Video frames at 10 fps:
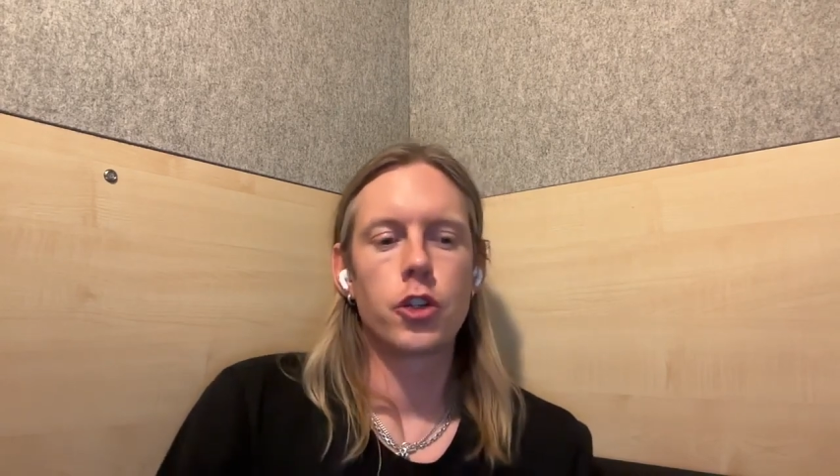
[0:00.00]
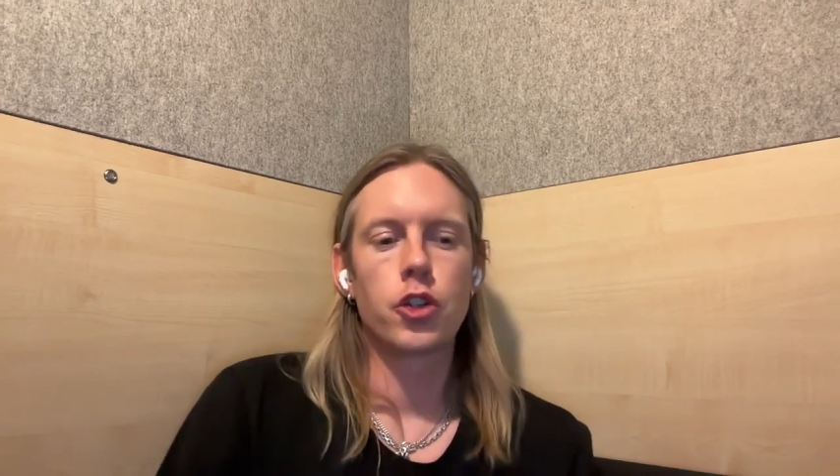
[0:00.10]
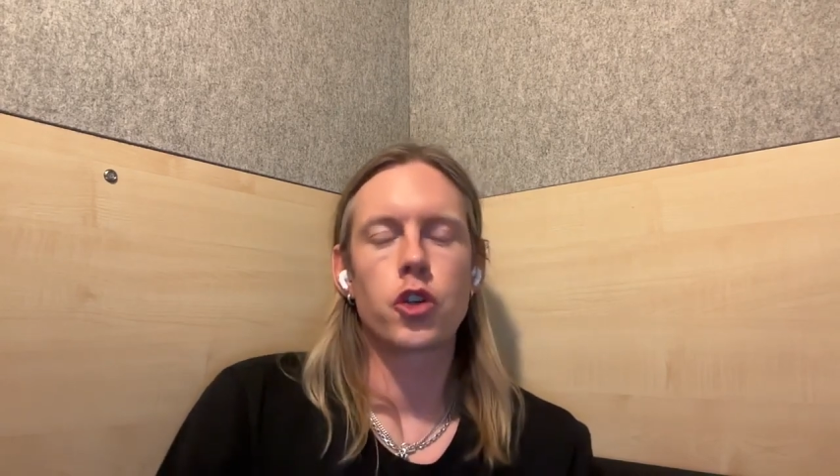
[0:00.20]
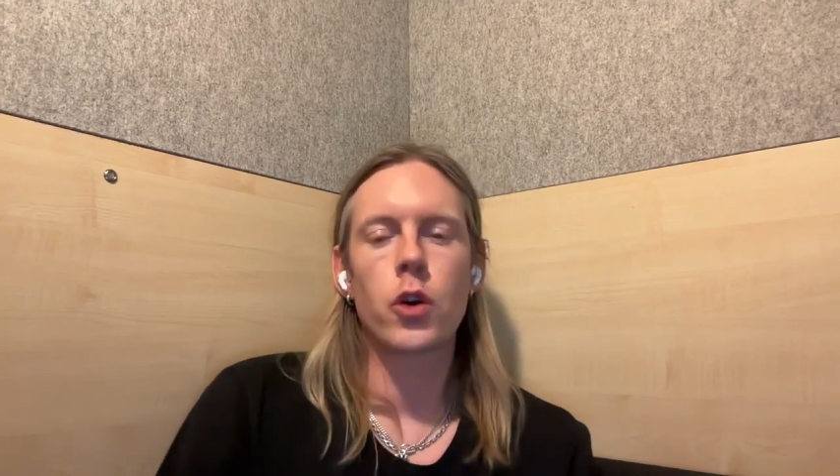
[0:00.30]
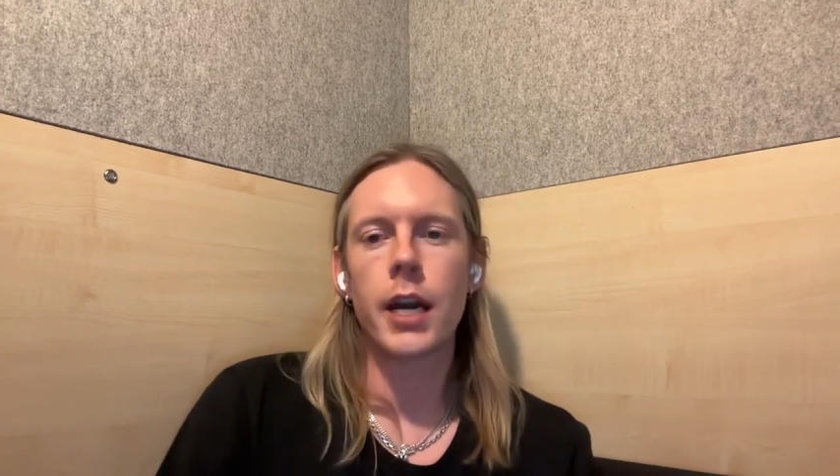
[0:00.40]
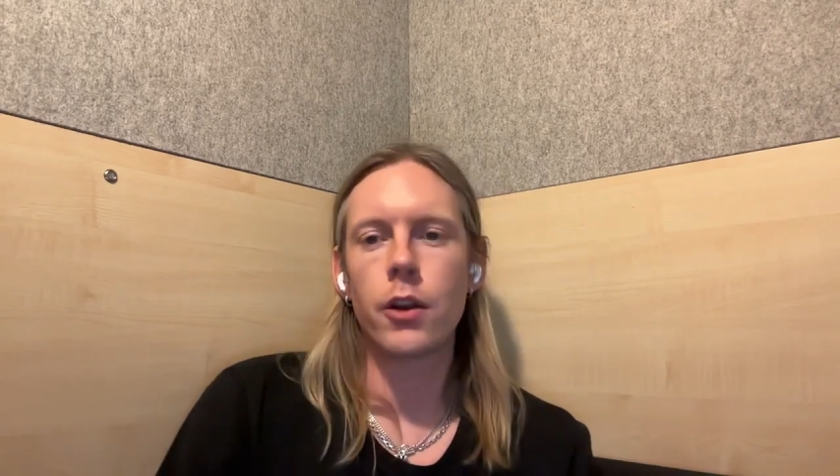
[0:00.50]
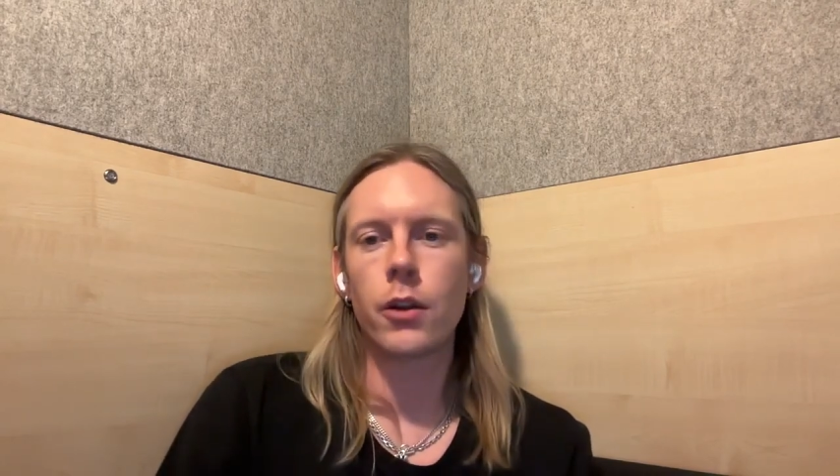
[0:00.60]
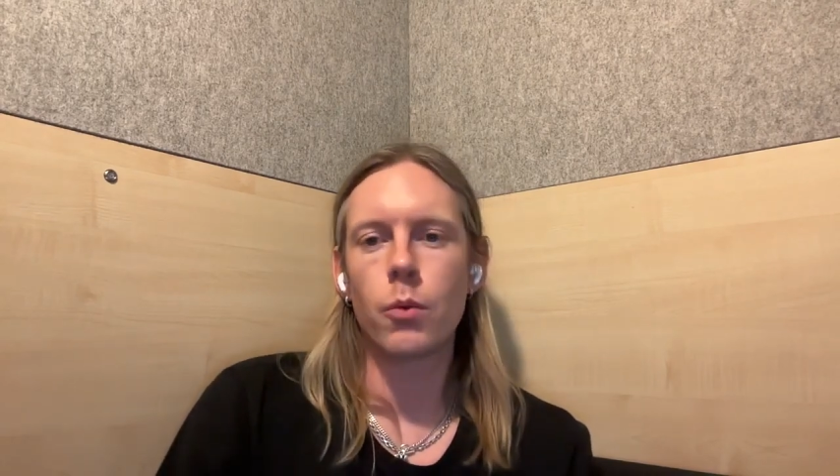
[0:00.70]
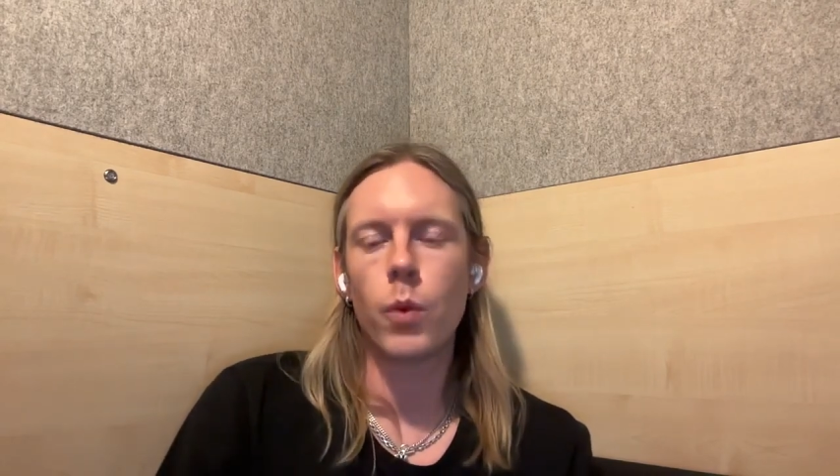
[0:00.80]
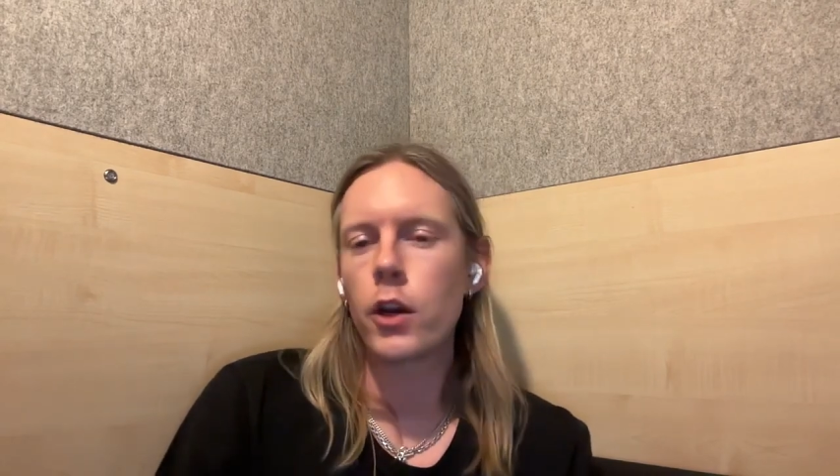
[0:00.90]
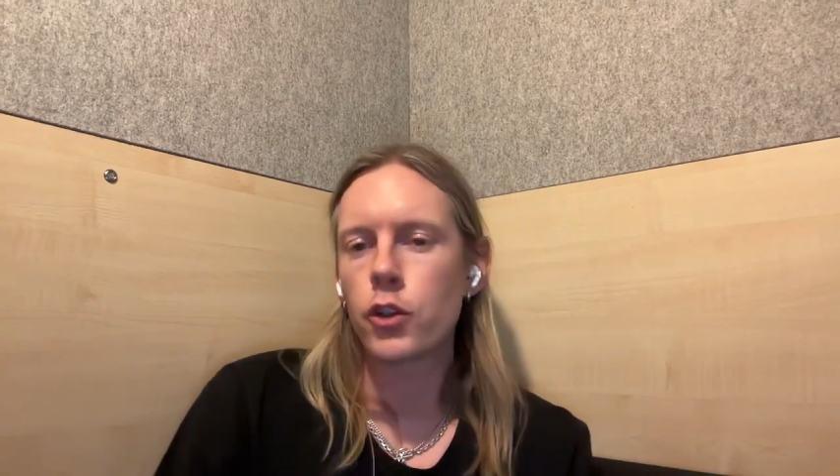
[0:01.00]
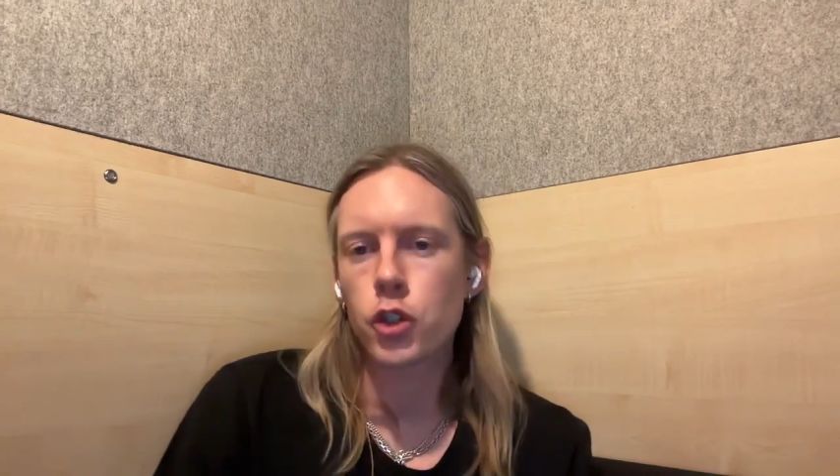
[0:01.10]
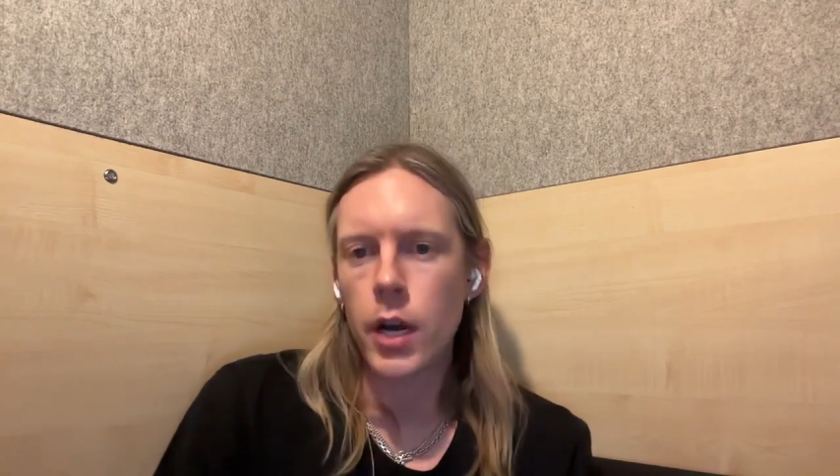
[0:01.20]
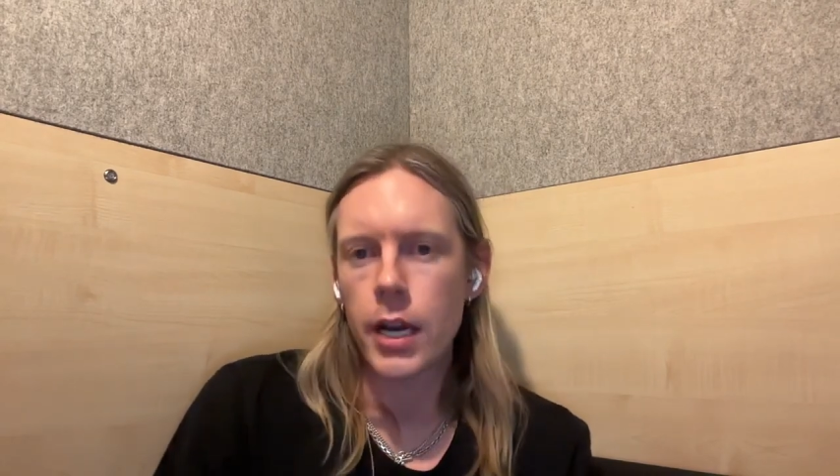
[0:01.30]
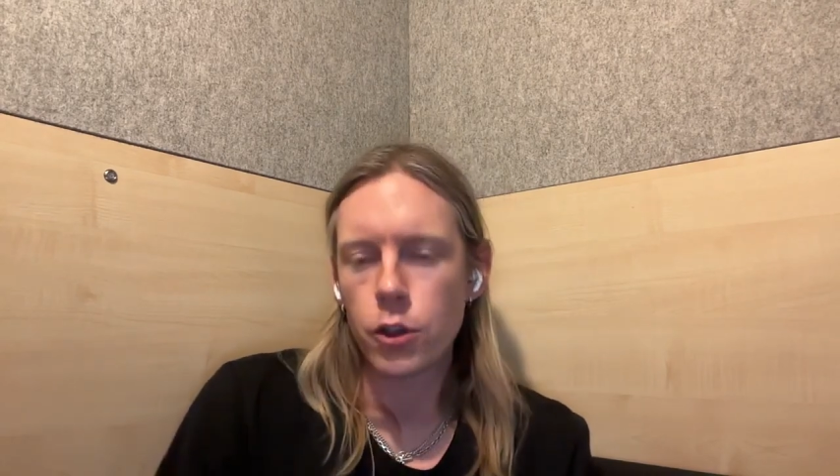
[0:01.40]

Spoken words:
tried on, why not try it